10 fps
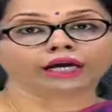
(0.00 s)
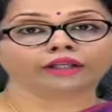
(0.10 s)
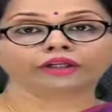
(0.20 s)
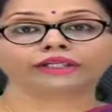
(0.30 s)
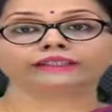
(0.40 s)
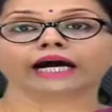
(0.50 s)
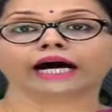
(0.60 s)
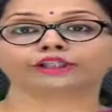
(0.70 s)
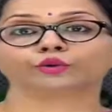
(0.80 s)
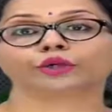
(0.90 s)
The other is
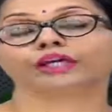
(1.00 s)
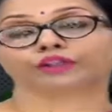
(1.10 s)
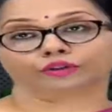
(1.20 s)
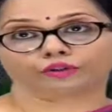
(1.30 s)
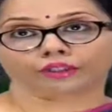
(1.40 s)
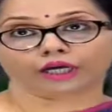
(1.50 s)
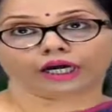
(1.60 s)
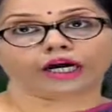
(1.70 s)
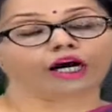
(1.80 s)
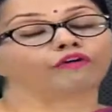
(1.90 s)
isolation.
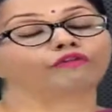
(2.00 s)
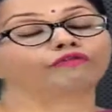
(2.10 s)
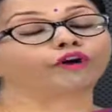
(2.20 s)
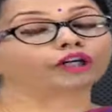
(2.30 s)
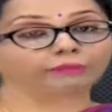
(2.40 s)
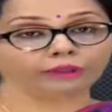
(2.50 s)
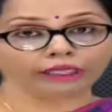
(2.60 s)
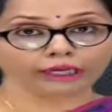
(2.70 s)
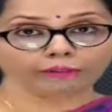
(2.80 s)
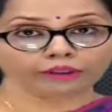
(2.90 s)
For
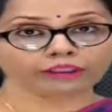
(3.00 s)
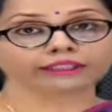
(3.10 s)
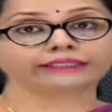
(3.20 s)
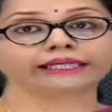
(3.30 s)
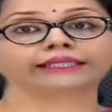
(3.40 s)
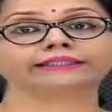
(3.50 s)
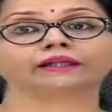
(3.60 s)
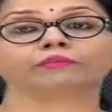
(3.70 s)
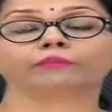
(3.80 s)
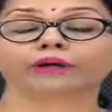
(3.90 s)
communicable disease,
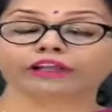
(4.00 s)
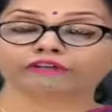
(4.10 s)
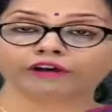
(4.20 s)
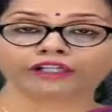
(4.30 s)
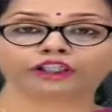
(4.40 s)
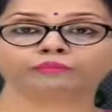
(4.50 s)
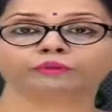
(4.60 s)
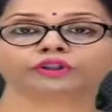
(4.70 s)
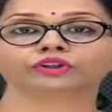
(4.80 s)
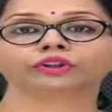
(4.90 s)
the
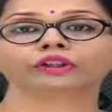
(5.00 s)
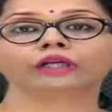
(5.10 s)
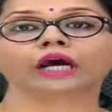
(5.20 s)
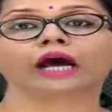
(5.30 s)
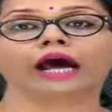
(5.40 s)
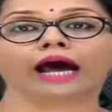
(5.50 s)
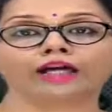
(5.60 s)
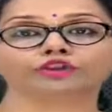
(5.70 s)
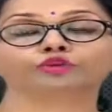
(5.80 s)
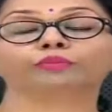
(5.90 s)
infected person
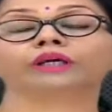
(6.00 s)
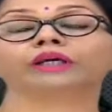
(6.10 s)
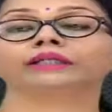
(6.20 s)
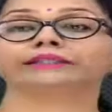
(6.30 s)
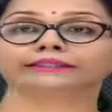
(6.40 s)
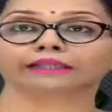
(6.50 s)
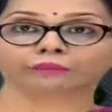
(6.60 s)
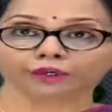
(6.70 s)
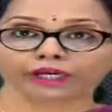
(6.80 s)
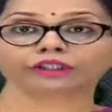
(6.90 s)
has to be
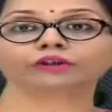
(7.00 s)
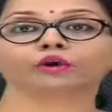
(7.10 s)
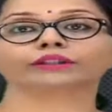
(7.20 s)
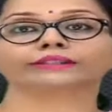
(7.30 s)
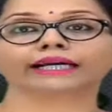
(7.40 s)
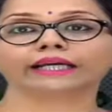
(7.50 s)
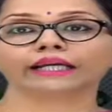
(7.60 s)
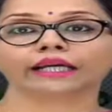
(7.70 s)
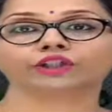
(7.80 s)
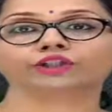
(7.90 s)
separated or
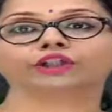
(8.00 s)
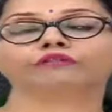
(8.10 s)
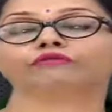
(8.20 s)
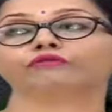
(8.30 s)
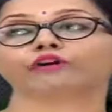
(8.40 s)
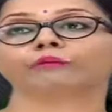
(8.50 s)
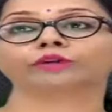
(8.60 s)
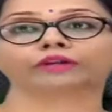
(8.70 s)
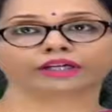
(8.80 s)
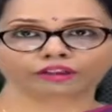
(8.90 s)
segregated
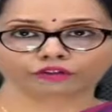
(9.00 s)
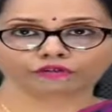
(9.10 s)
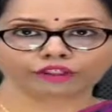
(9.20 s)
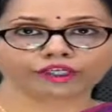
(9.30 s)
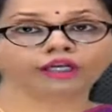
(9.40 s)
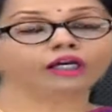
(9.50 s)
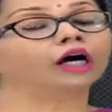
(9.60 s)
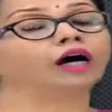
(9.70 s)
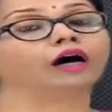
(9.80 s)
from the rest of the